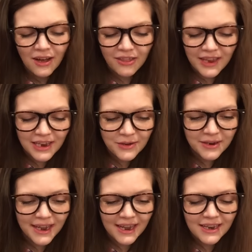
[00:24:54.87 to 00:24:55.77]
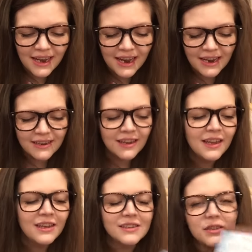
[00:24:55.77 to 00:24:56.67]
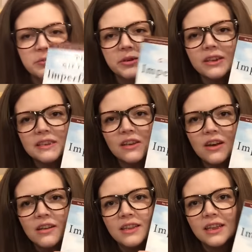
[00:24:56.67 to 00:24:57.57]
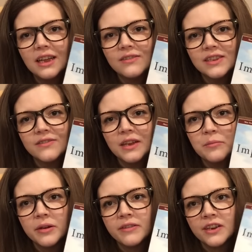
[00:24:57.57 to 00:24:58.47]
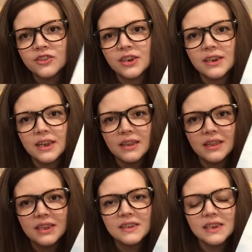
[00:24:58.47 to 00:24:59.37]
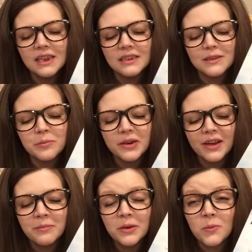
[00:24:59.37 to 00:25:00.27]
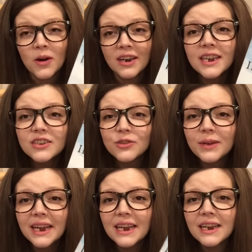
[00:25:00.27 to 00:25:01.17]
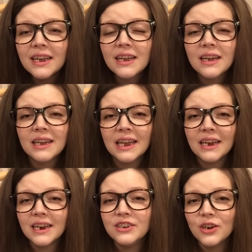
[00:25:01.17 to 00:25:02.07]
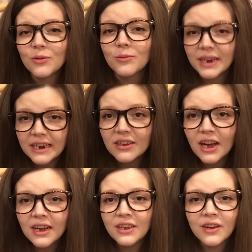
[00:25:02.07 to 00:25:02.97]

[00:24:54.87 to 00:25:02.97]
I'll thank you again. And so the book is called The Gifts of Imperfection, and this is a book I've been wanting to read. Again, I don't read a lot.